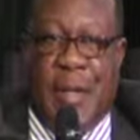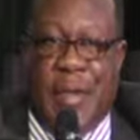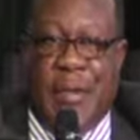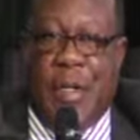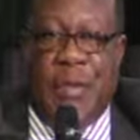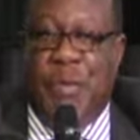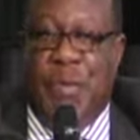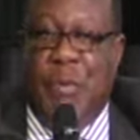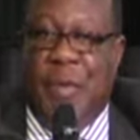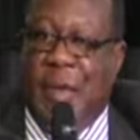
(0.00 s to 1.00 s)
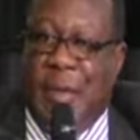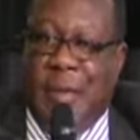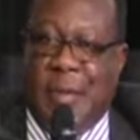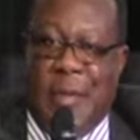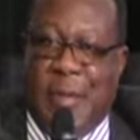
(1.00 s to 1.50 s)
judging from the
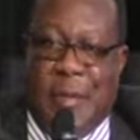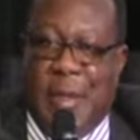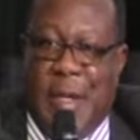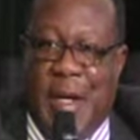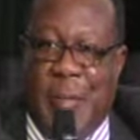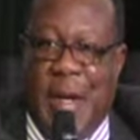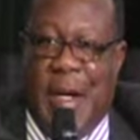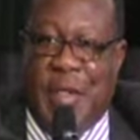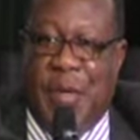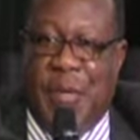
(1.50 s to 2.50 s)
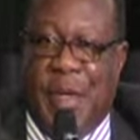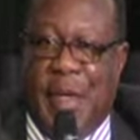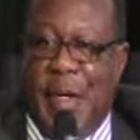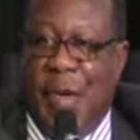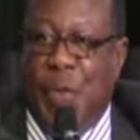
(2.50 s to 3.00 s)
empires of
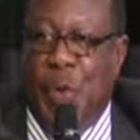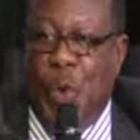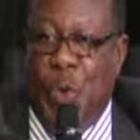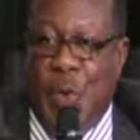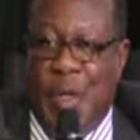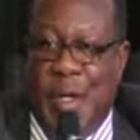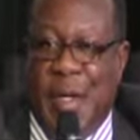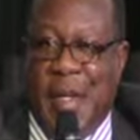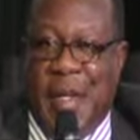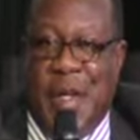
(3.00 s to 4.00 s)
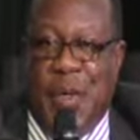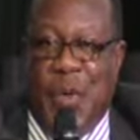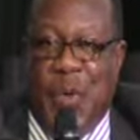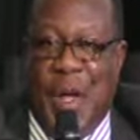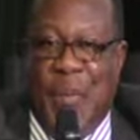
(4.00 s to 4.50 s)
the old, you
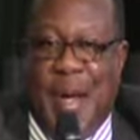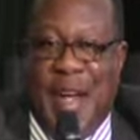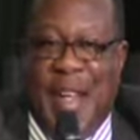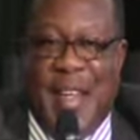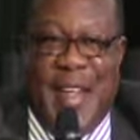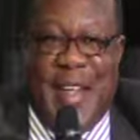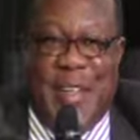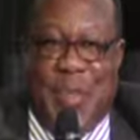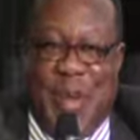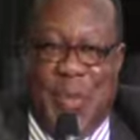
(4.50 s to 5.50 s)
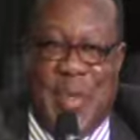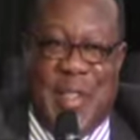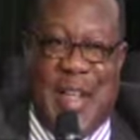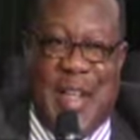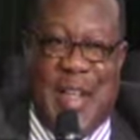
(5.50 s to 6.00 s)
know, whereby trade was
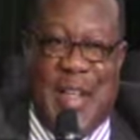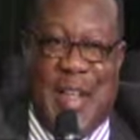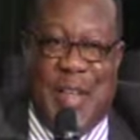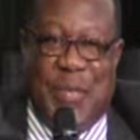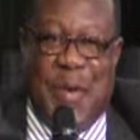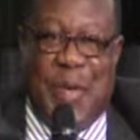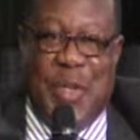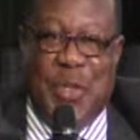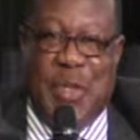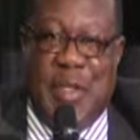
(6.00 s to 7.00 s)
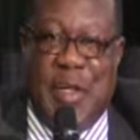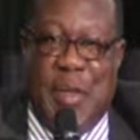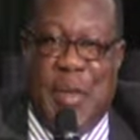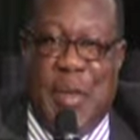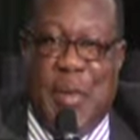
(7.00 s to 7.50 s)
at the foundation,
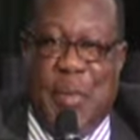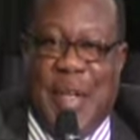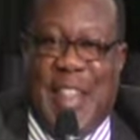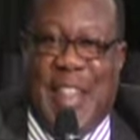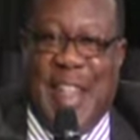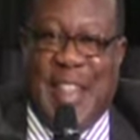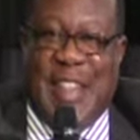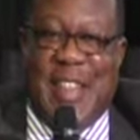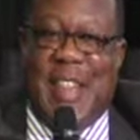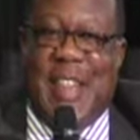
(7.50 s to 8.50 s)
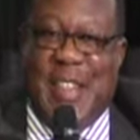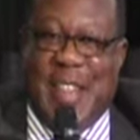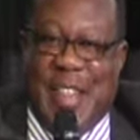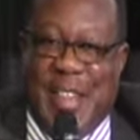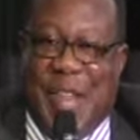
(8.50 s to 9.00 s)
but that
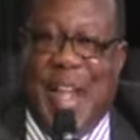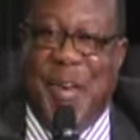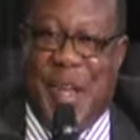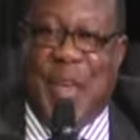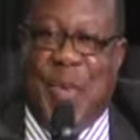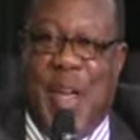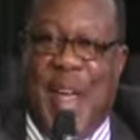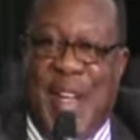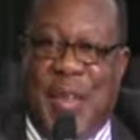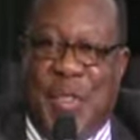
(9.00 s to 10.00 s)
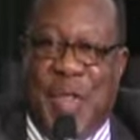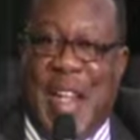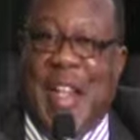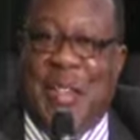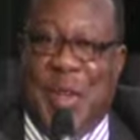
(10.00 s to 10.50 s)
the areas were
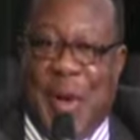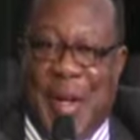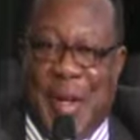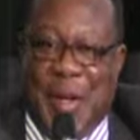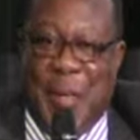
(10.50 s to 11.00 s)
regionally integrated,